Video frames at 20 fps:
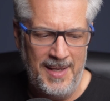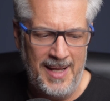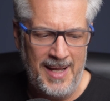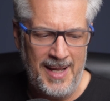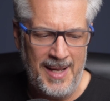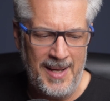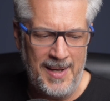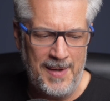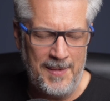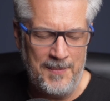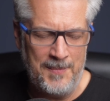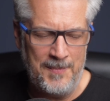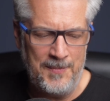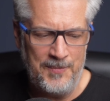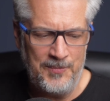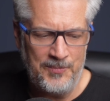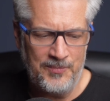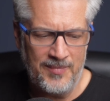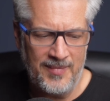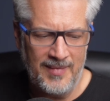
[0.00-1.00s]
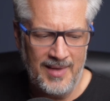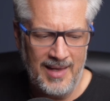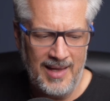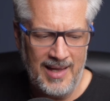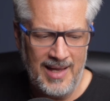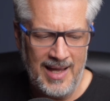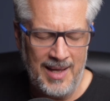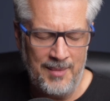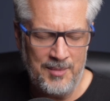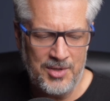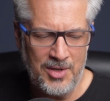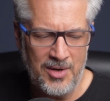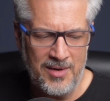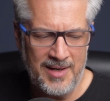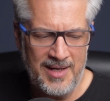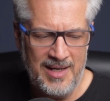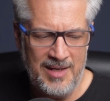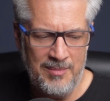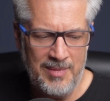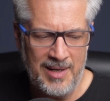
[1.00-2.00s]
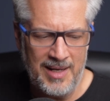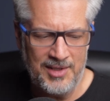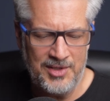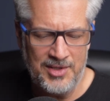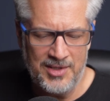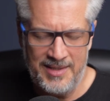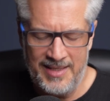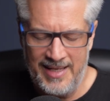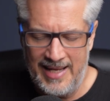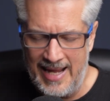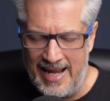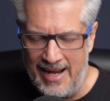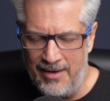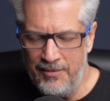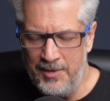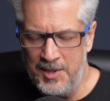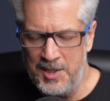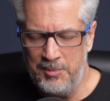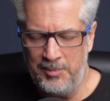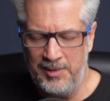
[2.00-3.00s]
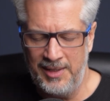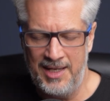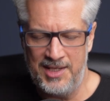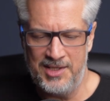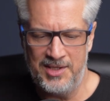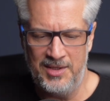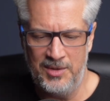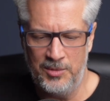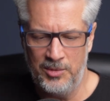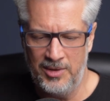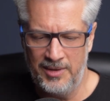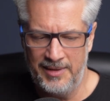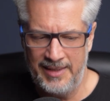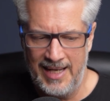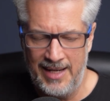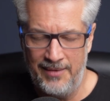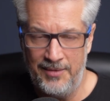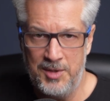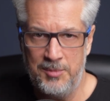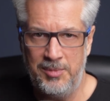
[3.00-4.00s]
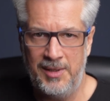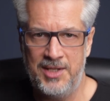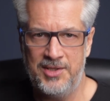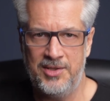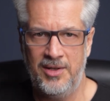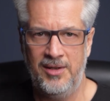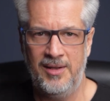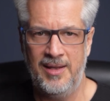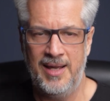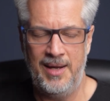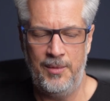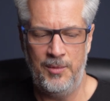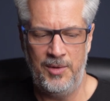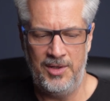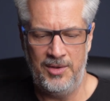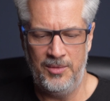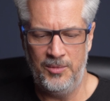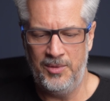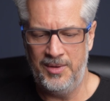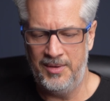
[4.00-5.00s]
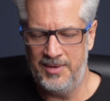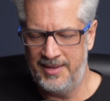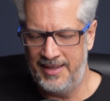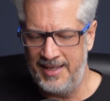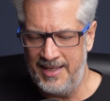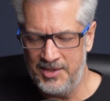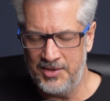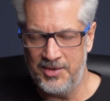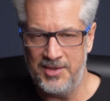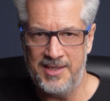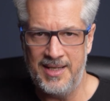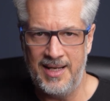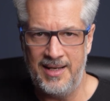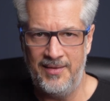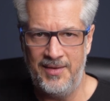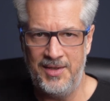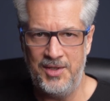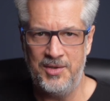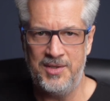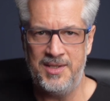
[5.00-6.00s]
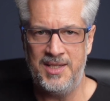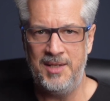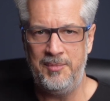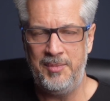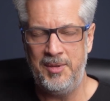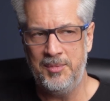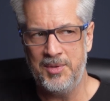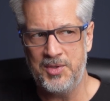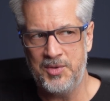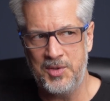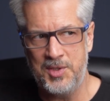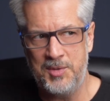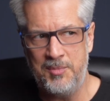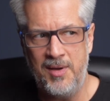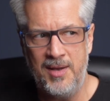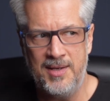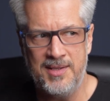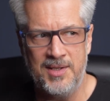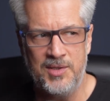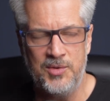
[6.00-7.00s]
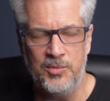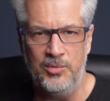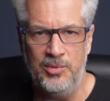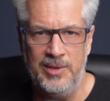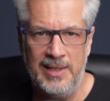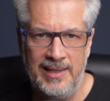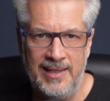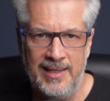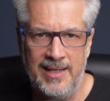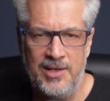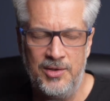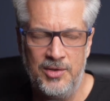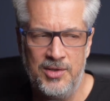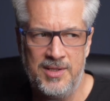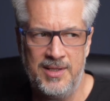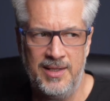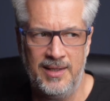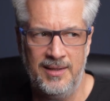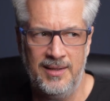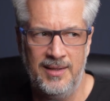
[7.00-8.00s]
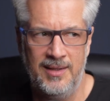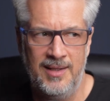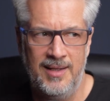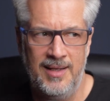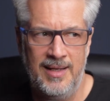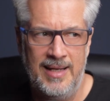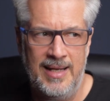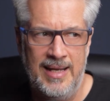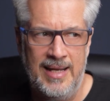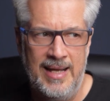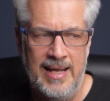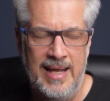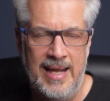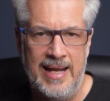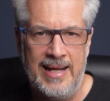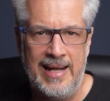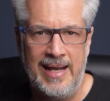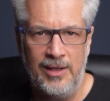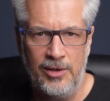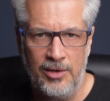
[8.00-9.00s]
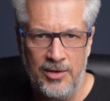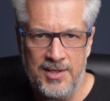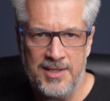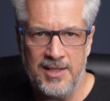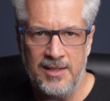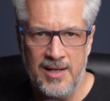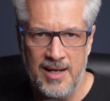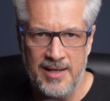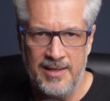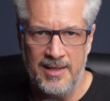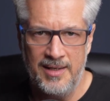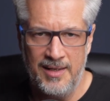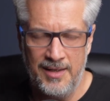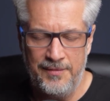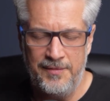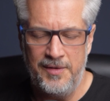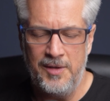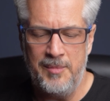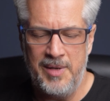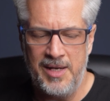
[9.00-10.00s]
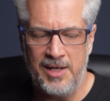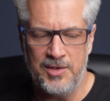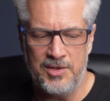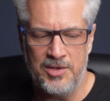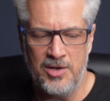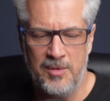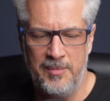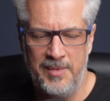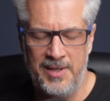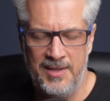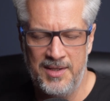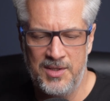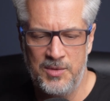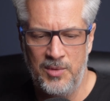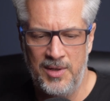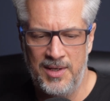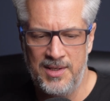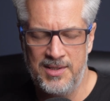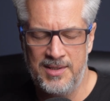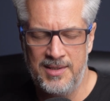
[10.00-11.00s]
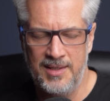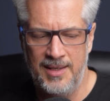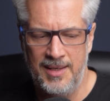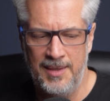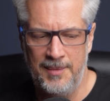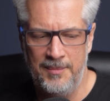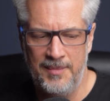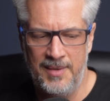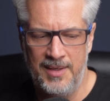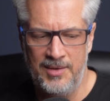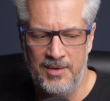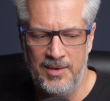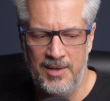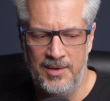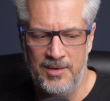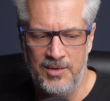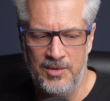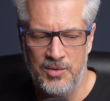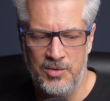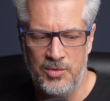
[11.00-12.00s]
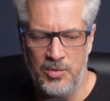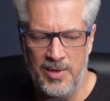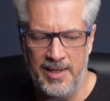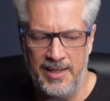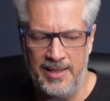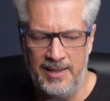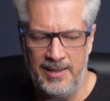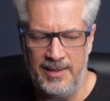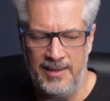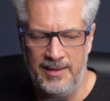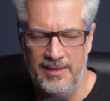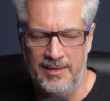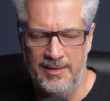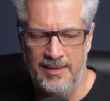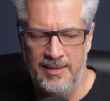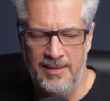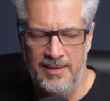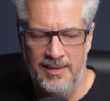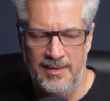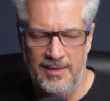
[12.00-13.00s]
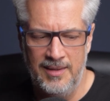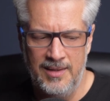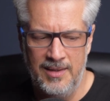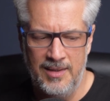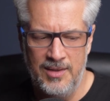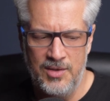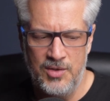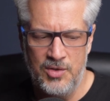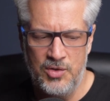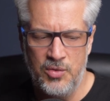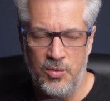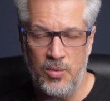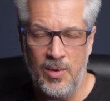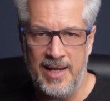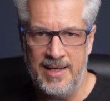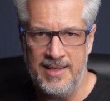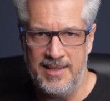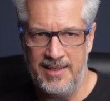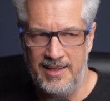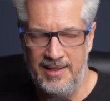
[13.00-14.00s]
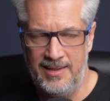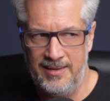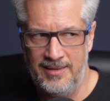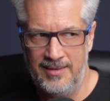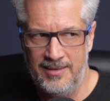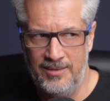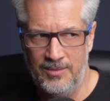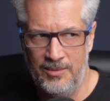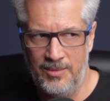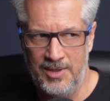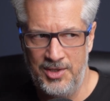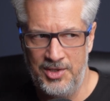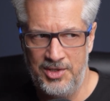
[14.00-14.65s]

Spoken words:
I'm talking about just the average place in the world, the average place online where things are said and then you see people's response. It's really interesting. And I learned a lot. A filmmaker taught me this once in 2020 when